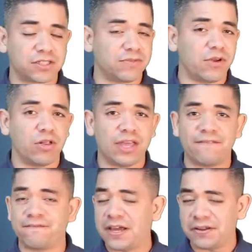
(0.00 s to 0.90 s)
first of all,
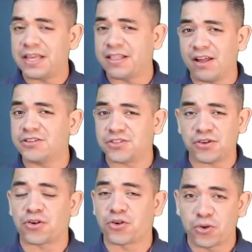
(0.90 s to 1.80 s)
they finally
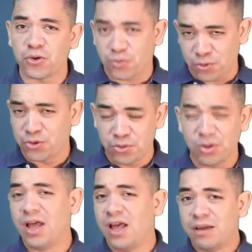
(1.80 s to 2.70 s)
launched their Guru